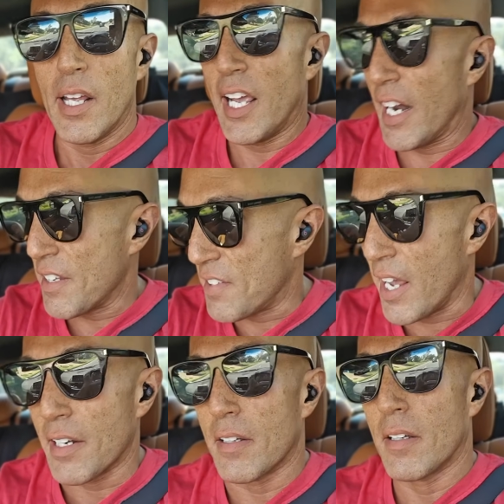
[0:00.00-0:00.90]
And I
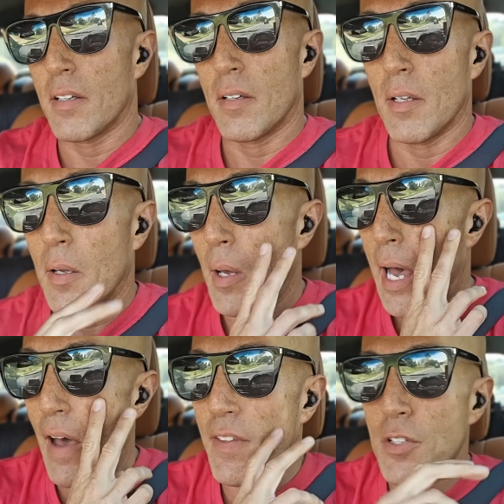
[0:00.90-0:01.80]
said
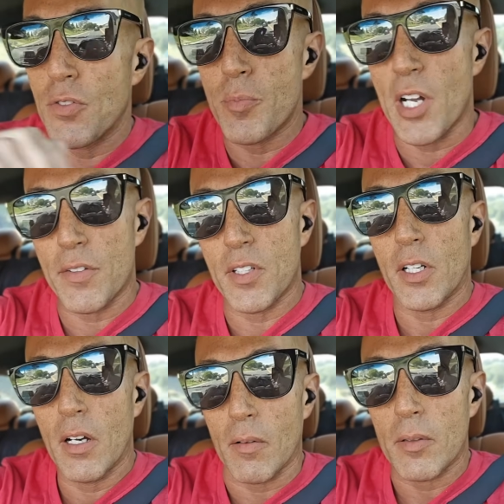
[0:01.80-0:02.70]
how the YouTube channel is going to
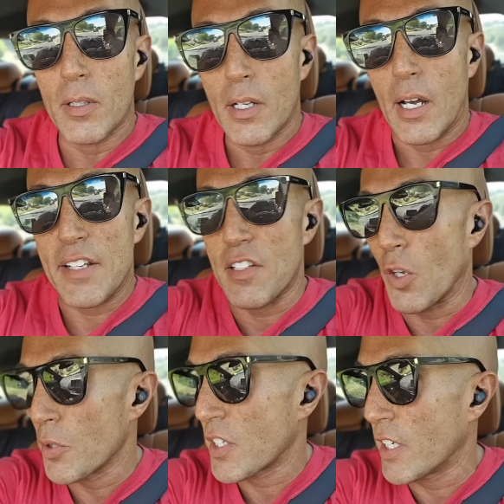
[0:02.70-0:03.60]
go. I said
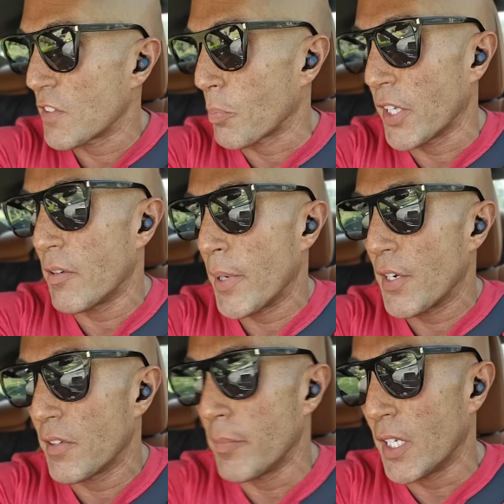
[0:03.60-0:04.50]
no one's going to explain it
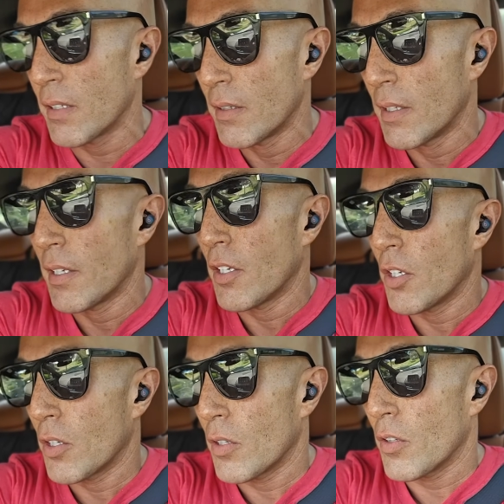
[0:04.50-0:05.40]
better than me.
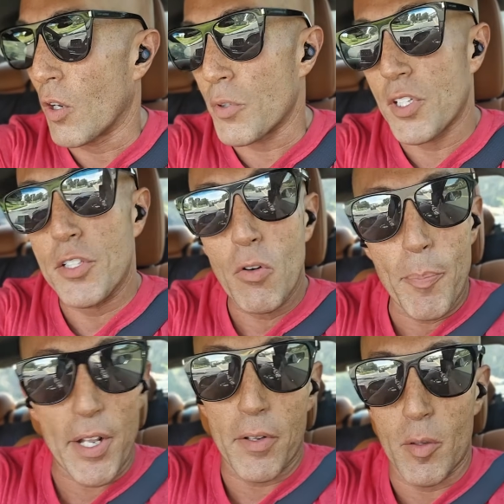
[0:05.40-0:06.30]
No one's going to do it
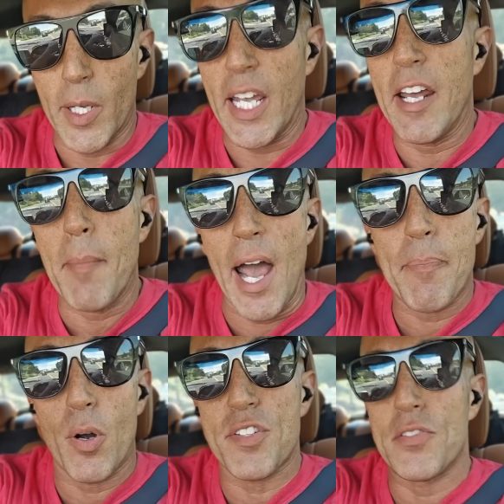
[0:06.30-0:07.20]
better than me. In my
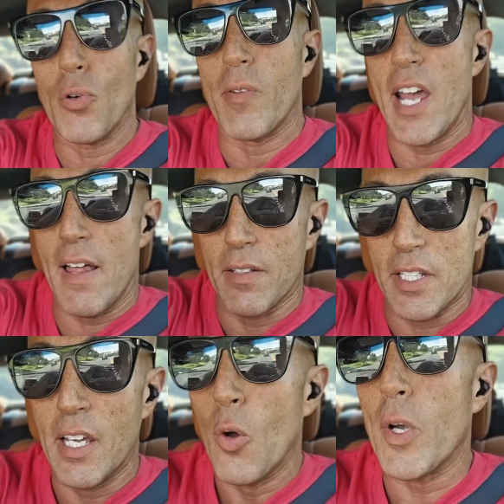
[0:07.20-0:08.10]
personal reality,
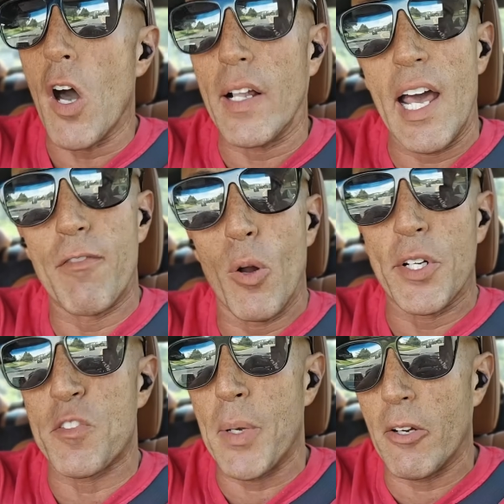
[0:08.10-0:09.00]
we all have our own
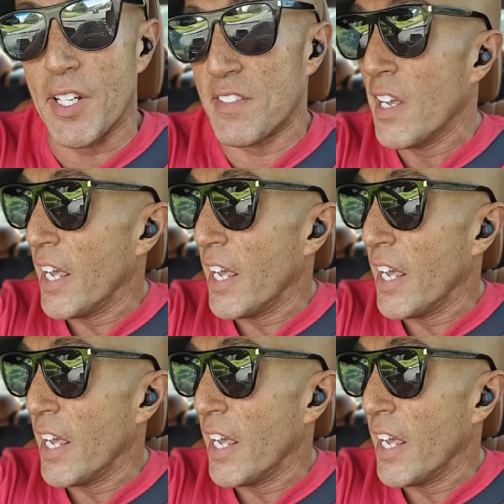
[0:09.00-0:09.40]
experience.